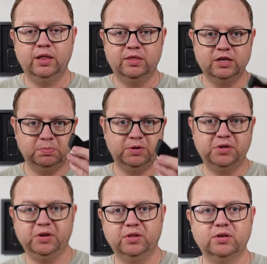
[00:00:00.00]
this
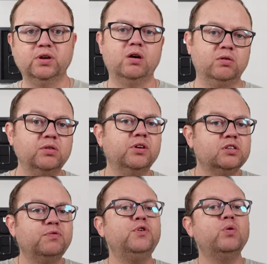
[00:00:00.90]
particular dongle, and
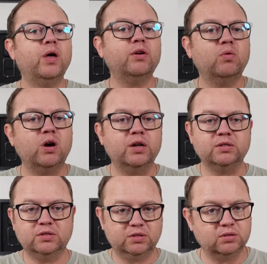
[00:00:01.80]
there's a few other
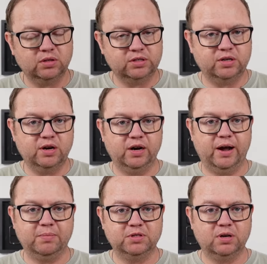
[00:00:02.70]
ones listed on
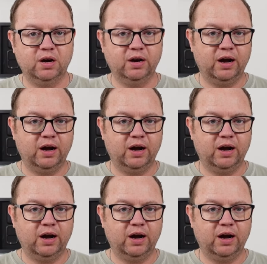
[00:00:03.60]
Amazon.